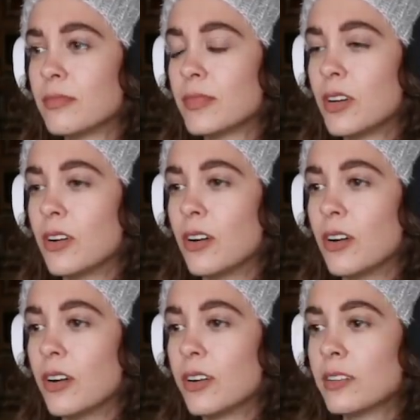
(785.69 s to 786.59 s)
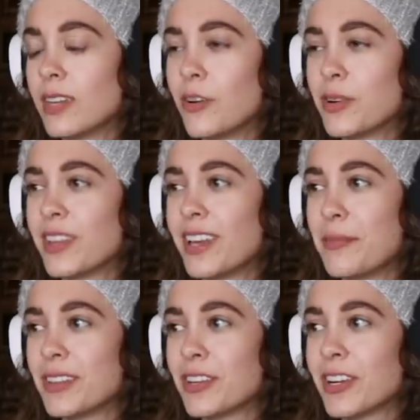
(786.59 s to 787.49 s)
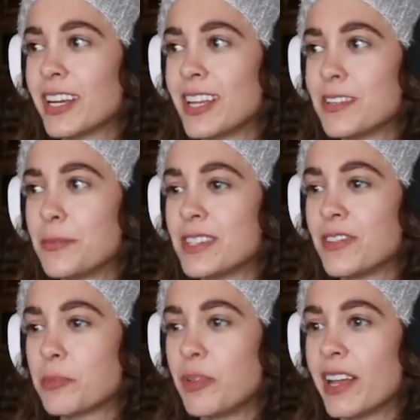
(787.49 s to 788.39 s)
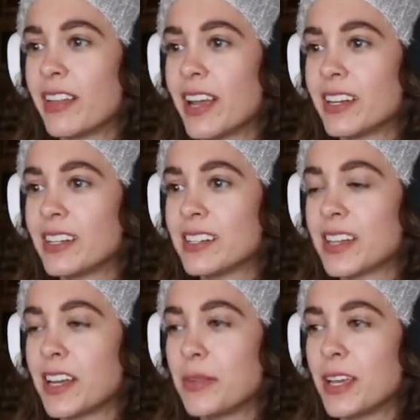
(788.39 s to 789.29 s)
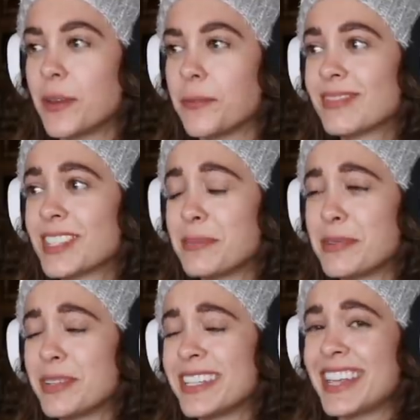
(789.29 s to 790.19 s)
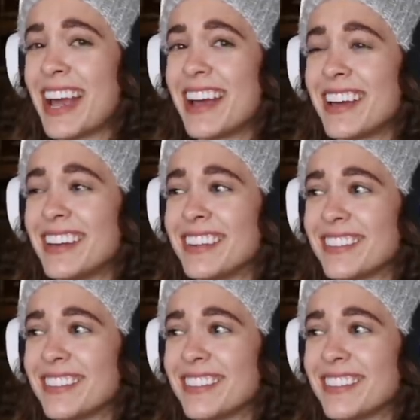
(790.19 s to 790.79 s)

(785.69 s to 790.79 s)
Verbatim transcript: Aww. Oh, and then I bet they're gonna get to Pacific Playland, and it's gonna be it's gonna be really sad.